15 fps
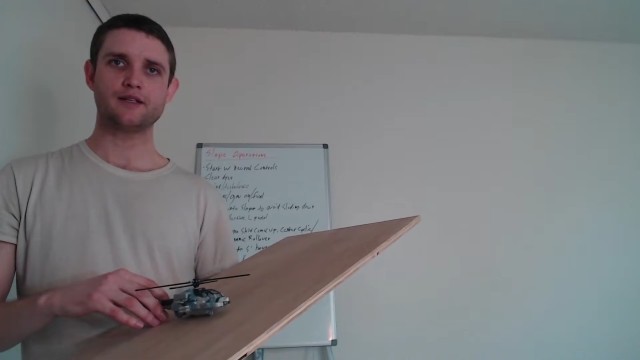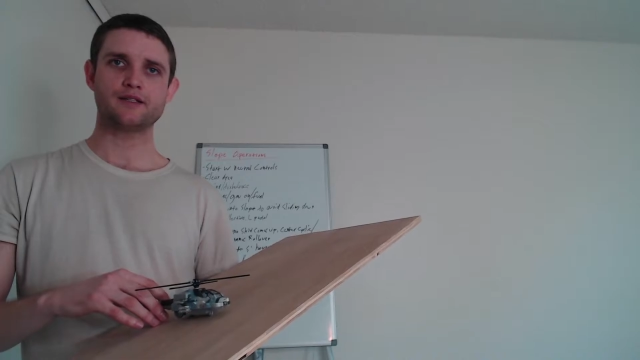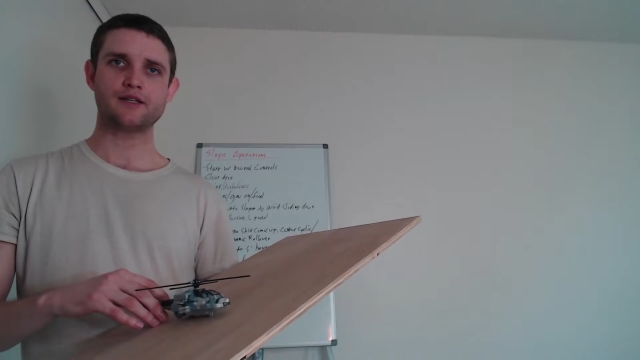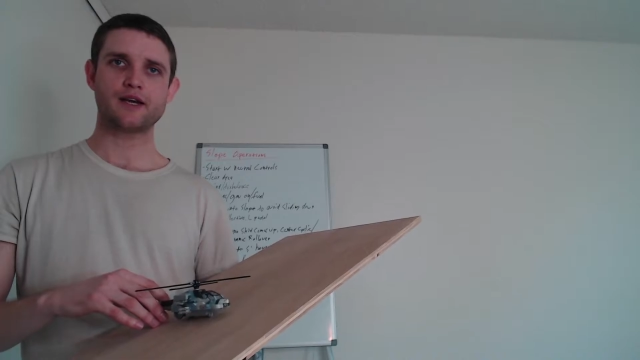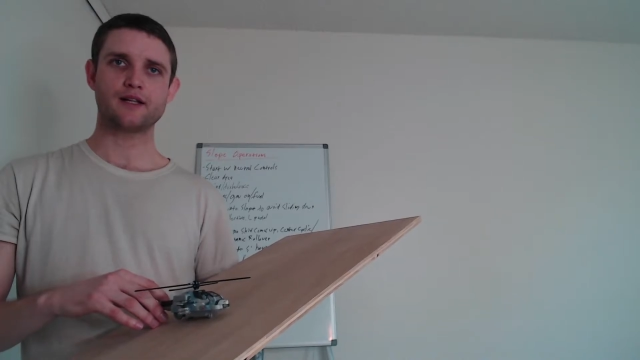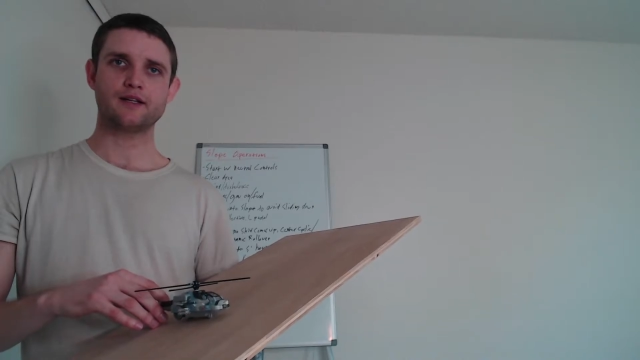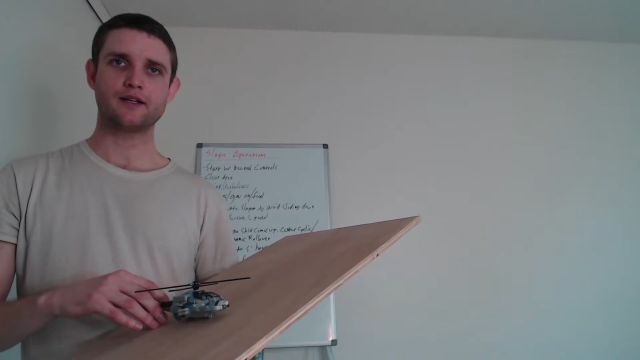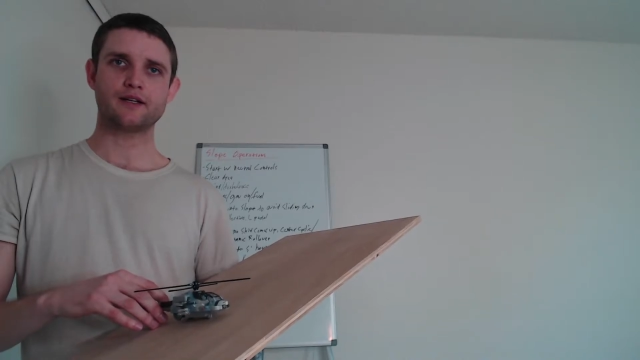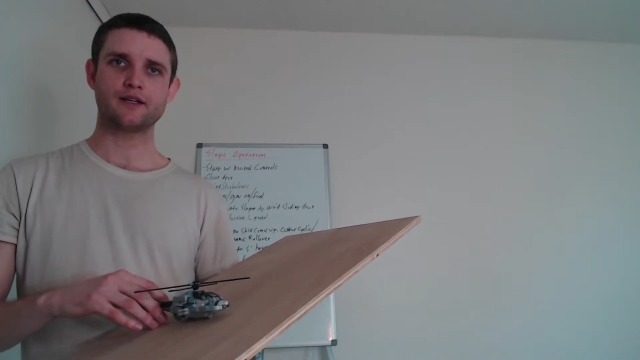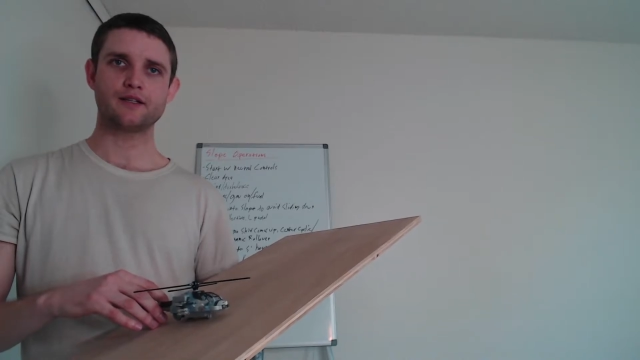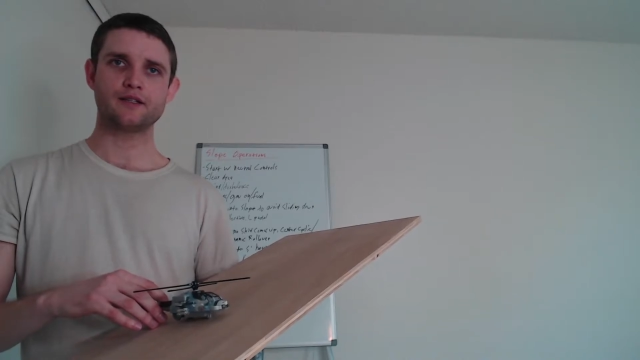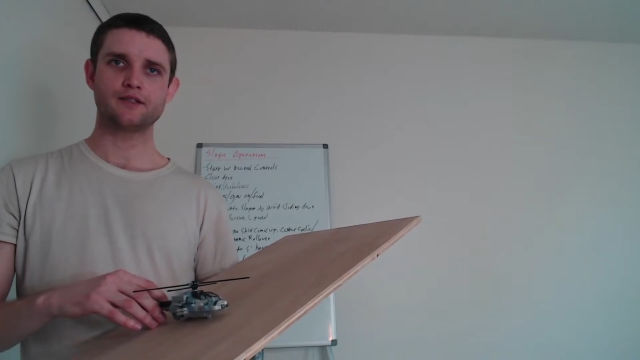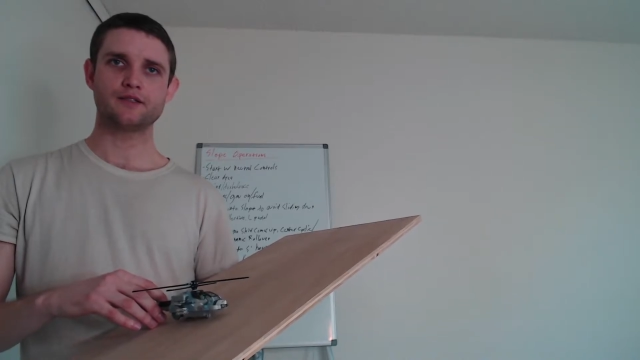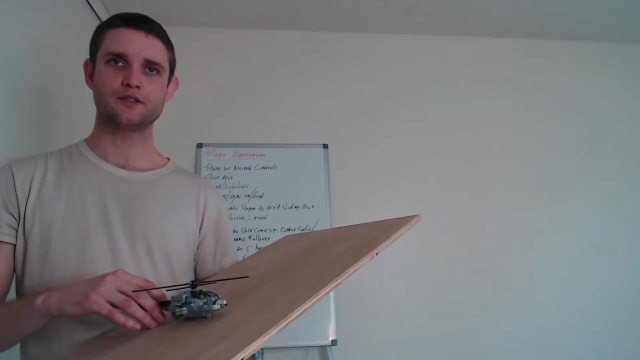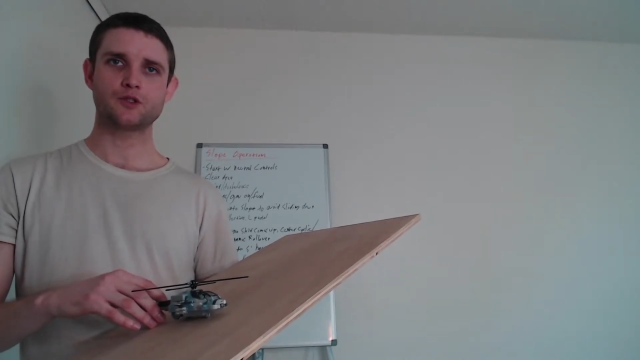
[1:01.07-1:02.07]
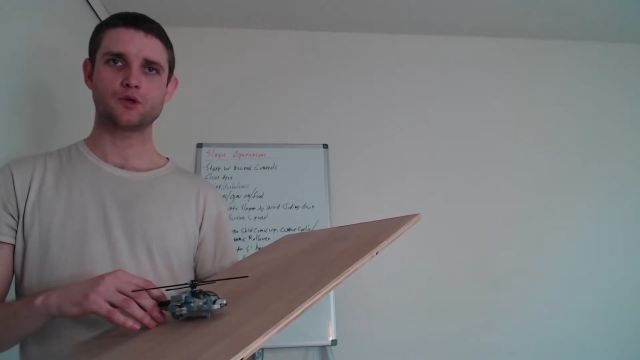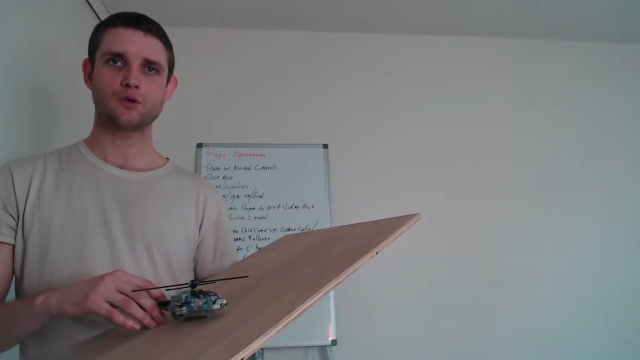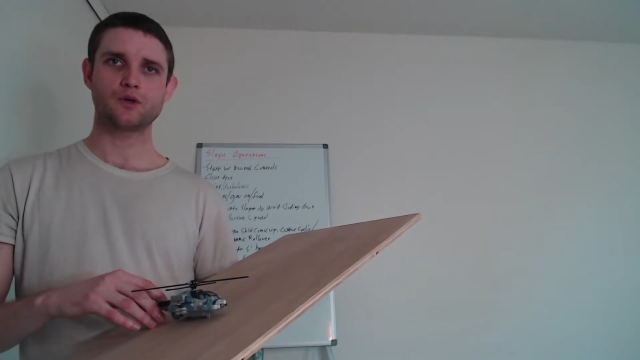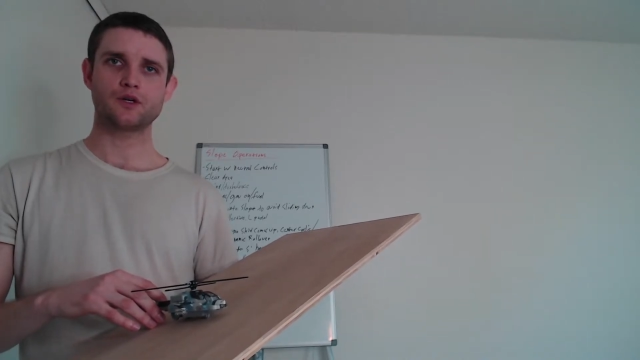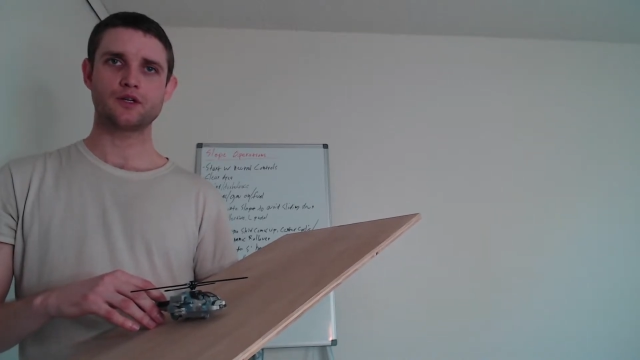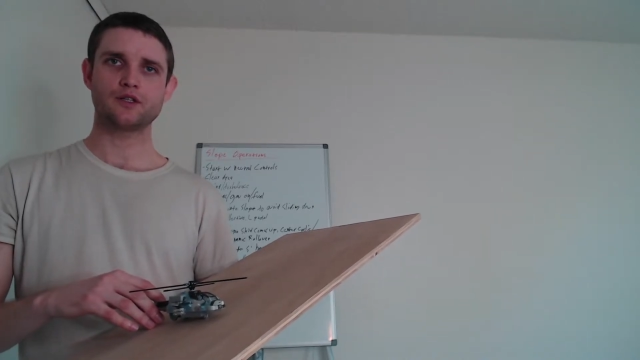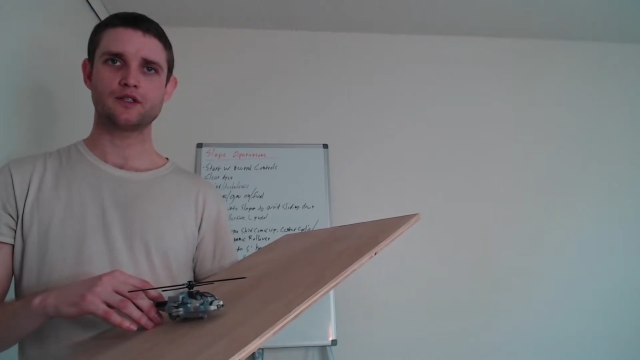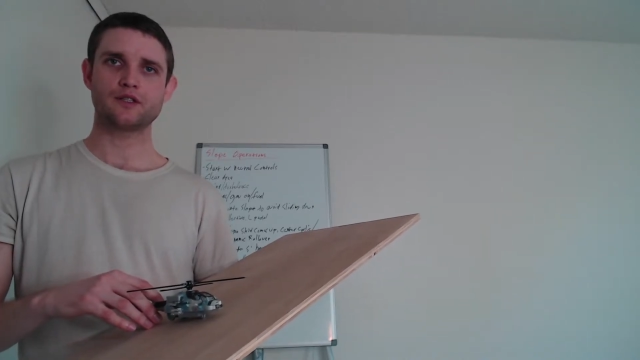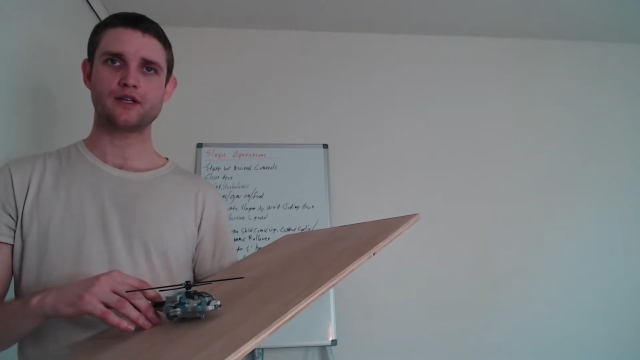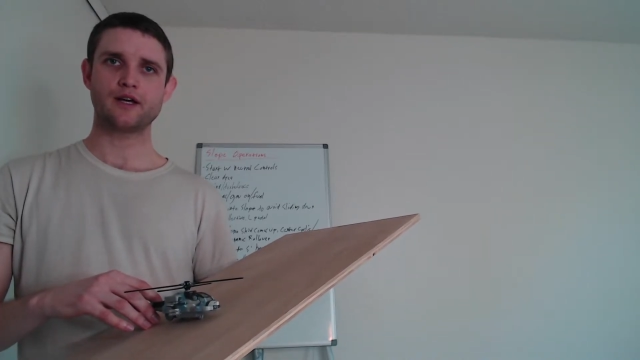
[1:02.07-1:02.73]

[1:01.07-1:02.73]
cyclic towards the